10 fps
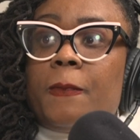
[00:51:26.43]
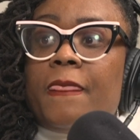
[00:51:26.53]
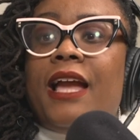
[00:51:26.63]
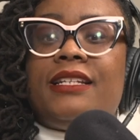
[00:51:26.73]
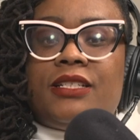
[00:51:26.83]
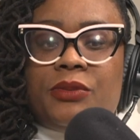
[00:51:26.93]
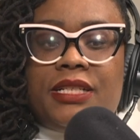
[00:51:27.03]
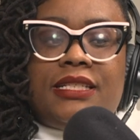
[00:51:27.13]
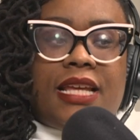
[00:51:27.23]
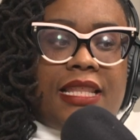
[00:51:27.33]
I just want
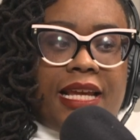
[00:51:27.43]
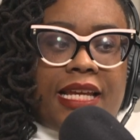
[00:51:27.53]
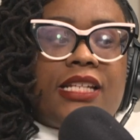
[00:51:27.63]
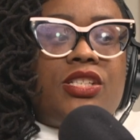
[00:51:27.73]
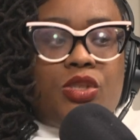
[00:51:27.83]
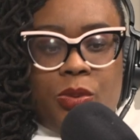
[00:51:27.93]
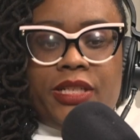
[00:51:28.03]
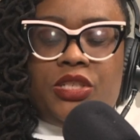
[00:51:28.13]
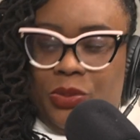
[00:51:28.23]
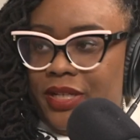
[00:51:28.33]
to say, like, it's
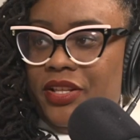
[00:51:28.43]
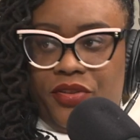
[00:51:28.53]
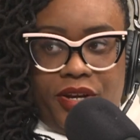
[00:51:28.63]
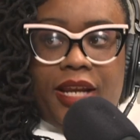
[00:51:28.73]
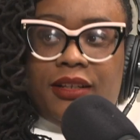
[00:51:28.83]
2023.